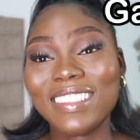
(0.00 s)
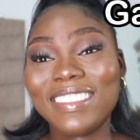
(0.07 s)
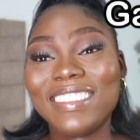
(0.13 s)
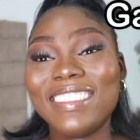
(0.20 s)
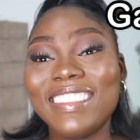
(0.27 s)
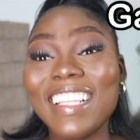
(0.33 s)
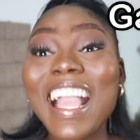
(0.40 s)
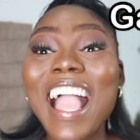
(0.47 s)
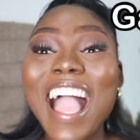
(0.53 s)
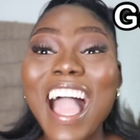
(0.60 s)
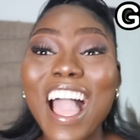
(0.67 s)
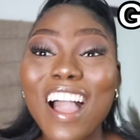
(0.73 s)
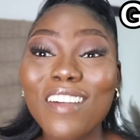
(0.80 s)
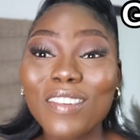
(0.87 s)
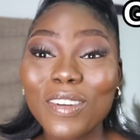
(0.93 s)
I
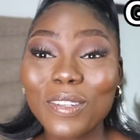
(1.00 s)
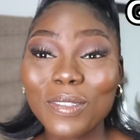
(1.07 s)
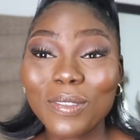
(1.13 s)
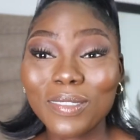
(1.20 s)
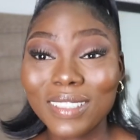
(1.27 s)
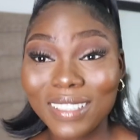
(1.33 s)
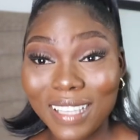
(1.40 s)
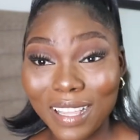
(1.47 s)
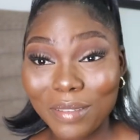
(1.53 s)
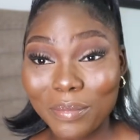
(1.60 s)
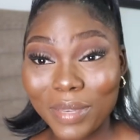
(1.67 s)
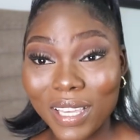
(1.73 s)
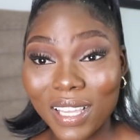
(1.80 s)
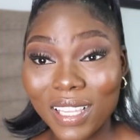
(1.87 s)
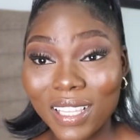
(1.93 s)
have uncle in
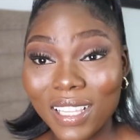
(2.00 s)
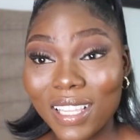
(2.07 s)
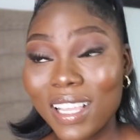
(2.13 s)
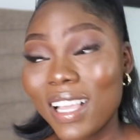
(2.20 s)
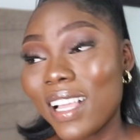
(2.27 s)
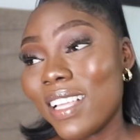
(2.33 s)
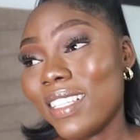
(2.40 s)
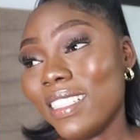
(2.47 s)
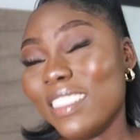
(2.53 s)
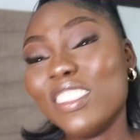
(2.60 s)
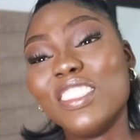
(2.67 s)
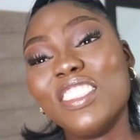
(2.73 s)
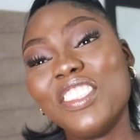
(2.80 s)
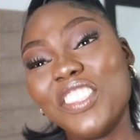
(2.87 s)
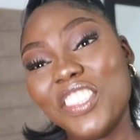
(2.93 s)
Gambia. He's
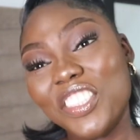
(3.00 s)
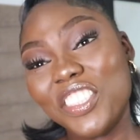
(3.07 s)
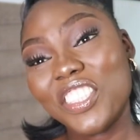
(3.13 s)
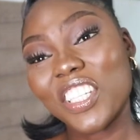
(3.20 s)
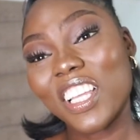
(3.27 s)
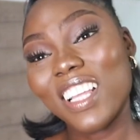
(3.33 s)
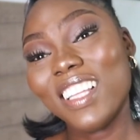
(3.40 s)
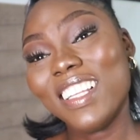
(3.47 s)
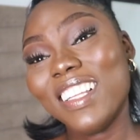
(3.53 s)
a teacher.